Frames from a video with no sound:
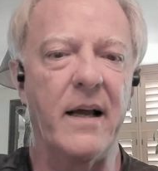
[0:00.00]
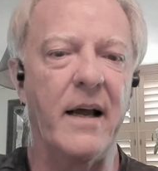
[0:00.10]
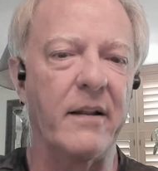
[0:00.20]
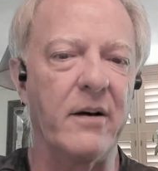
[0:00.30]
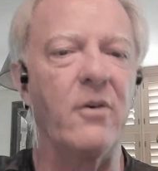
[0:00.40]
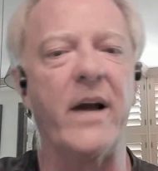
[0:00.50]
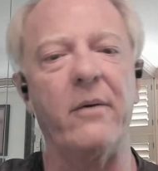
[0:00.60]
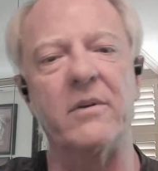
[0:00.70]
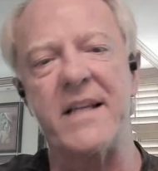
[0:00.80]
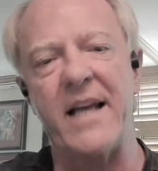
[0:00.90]
I thought,
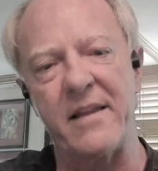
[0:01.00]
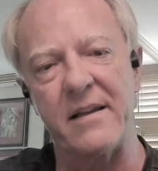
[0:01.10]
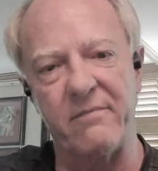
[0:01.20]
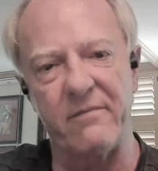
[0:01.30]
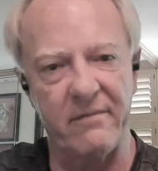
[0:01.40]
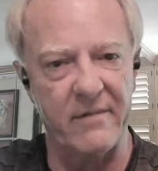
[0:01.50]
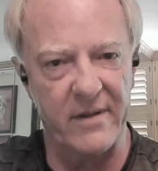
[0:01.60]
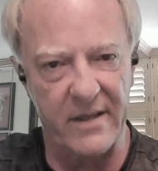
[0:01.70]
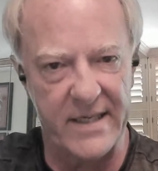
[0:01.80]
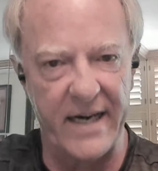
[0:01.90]
okay, we'll set the
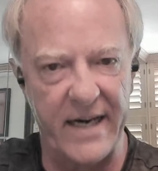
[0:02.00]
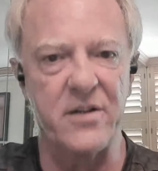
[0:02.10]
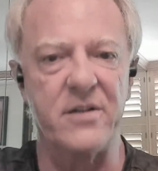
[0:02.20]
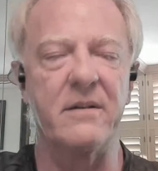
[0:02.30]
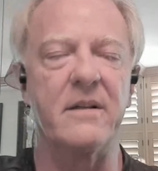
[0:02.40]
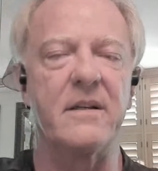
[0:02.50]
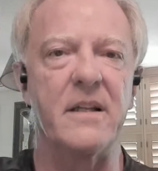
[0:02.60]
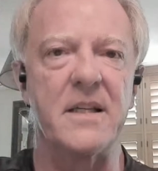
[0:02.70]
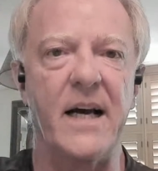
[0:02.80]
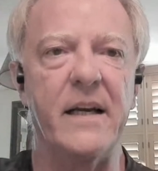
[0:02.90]
10-inch to
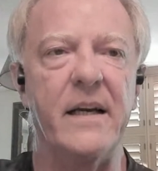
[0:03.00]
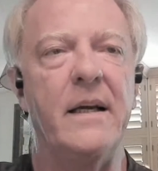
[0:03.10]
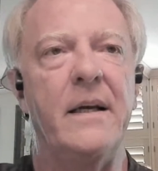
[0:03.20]
the side.